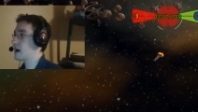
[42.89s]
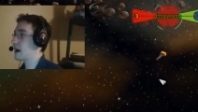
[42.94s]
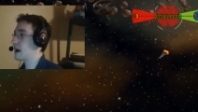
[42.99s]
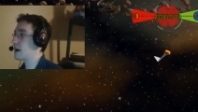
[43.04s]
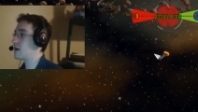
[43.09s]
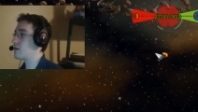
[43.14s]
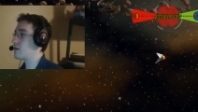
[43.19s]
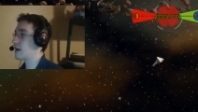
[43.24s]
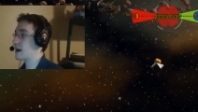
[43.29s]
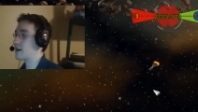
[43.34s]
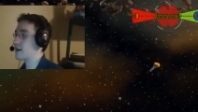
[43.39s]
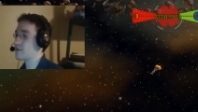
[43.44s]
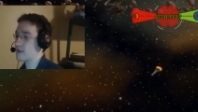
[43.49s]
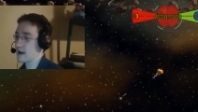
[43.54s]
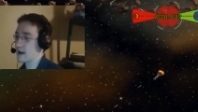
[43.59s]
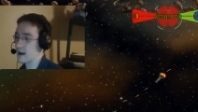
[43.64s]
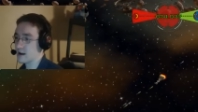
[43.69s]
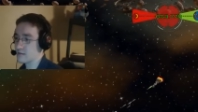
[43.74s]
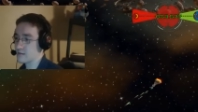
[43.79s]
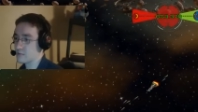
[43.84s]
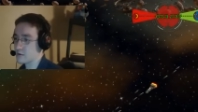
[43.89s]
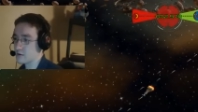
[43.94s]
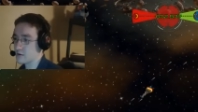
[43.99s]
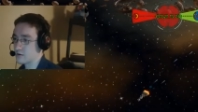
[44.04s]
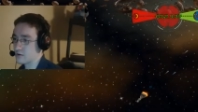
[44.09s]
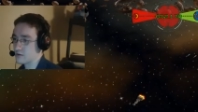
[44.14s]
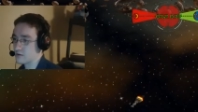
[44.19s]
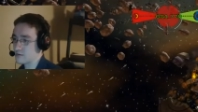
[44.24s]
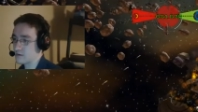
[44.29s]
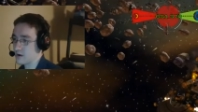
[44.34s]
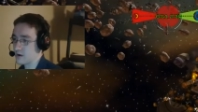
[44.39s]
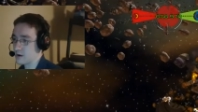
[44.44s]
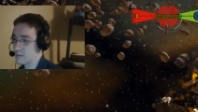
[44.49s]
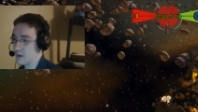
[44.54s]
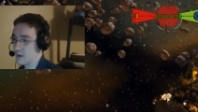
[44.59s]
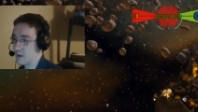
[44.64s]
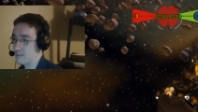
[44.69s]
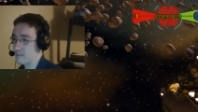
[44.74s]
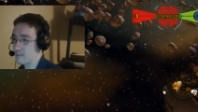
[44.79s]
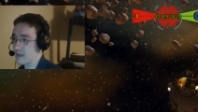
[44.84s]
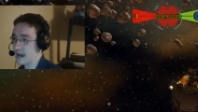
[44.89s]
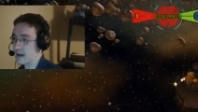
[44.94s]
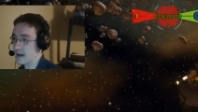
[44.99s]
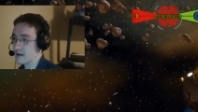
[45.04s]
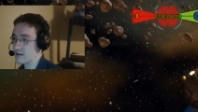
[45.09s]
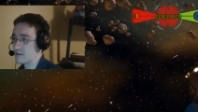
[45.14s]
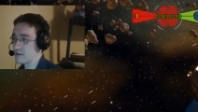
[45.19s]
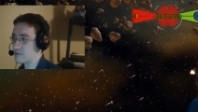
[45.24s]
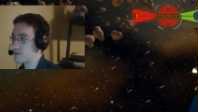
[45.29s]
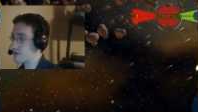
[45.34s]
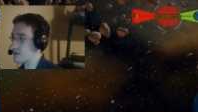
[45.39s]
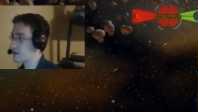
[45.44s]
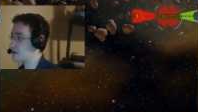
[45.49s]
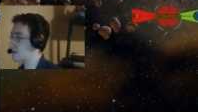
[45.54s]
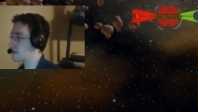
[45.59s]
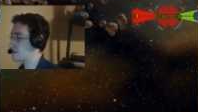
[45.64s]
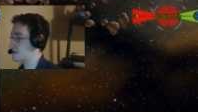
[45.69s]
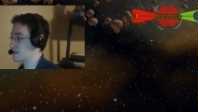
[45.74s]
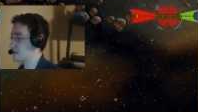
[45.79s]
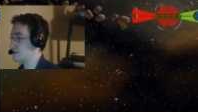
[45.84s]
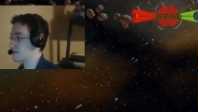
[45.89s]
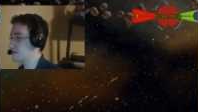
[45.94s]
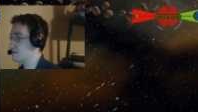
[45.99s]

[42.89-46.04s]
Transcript: I don't have an Admiral on my banner for nothing.